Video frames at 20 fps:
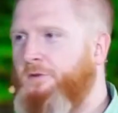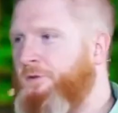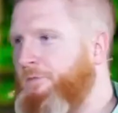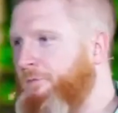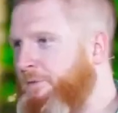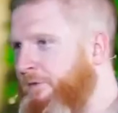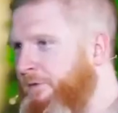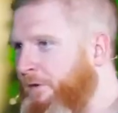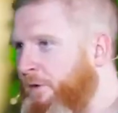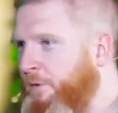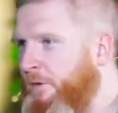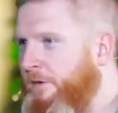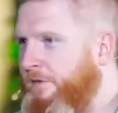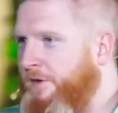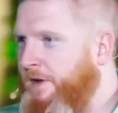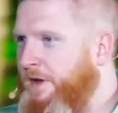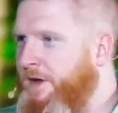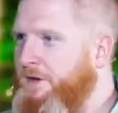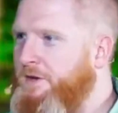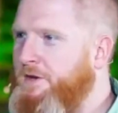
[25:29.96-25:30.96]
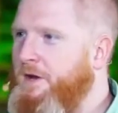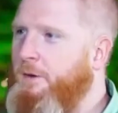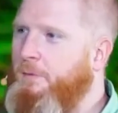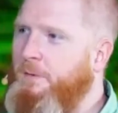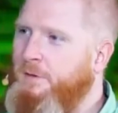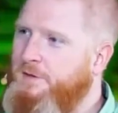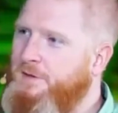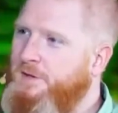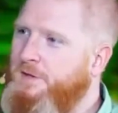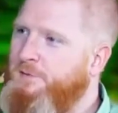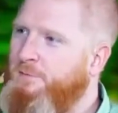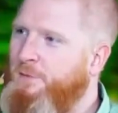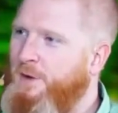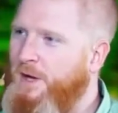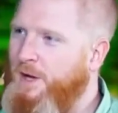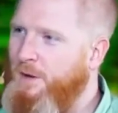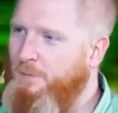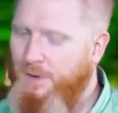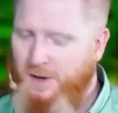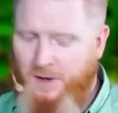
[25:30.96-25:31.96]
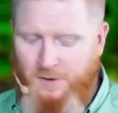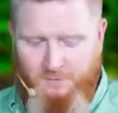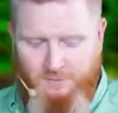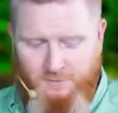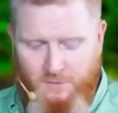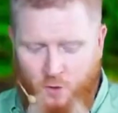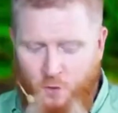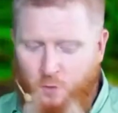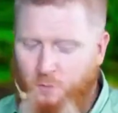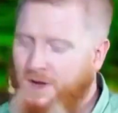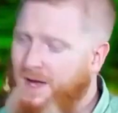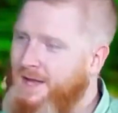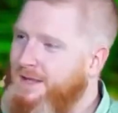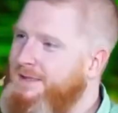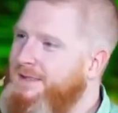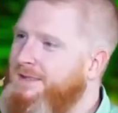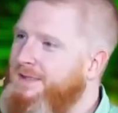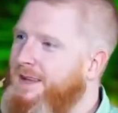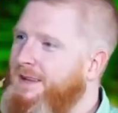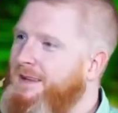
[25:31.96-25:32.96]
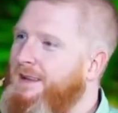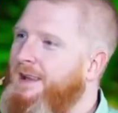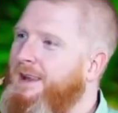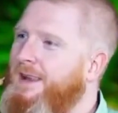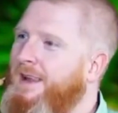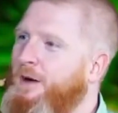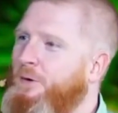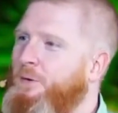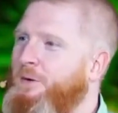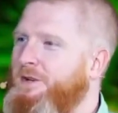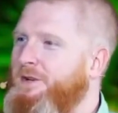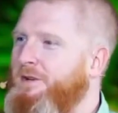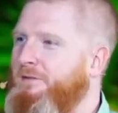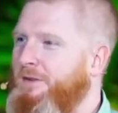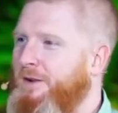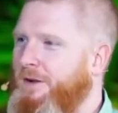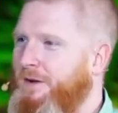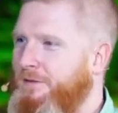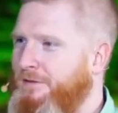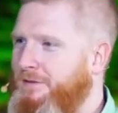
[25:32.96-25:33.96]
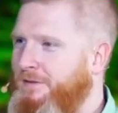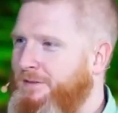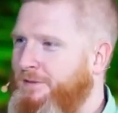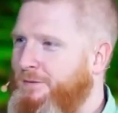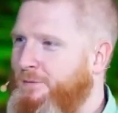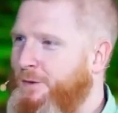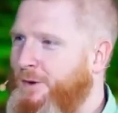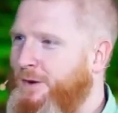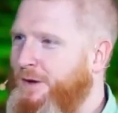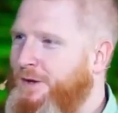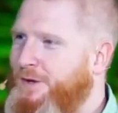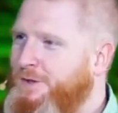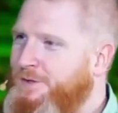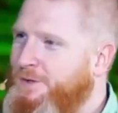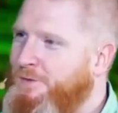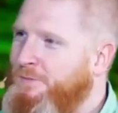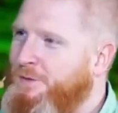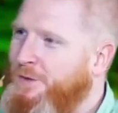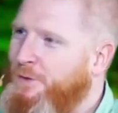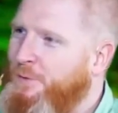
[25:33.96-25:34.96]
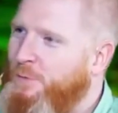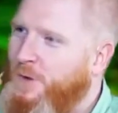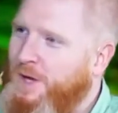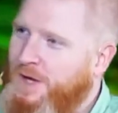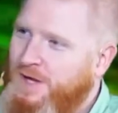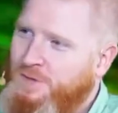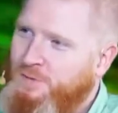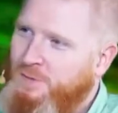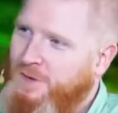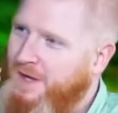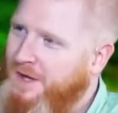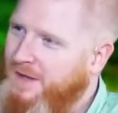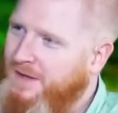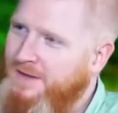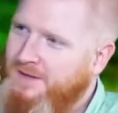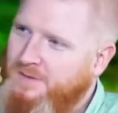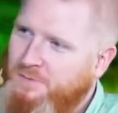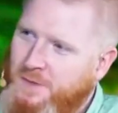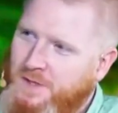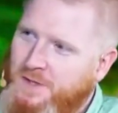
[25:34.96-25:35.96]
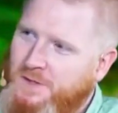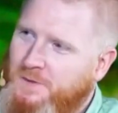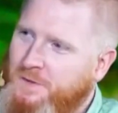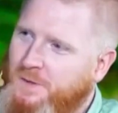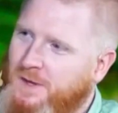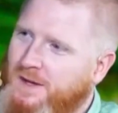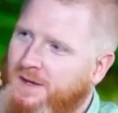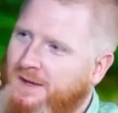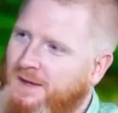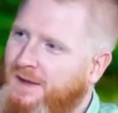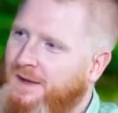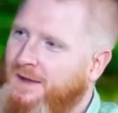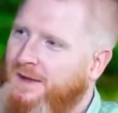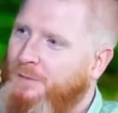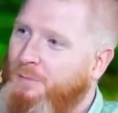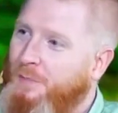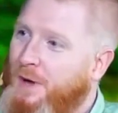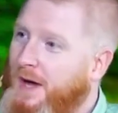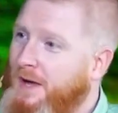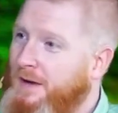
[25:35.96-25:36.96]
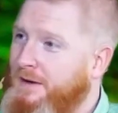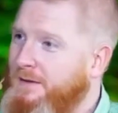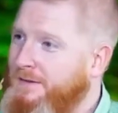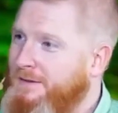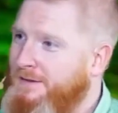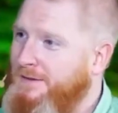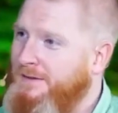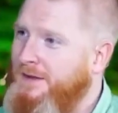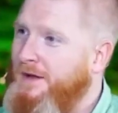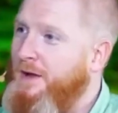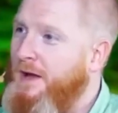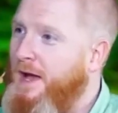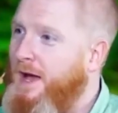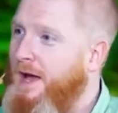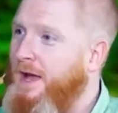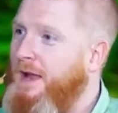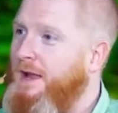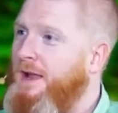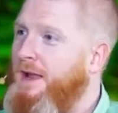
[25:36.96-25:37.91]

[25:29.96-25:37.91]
just before we finish, I want to speak about romance and the language of love. mm What are some of the ways we can speak to our partners? I, th- I think you know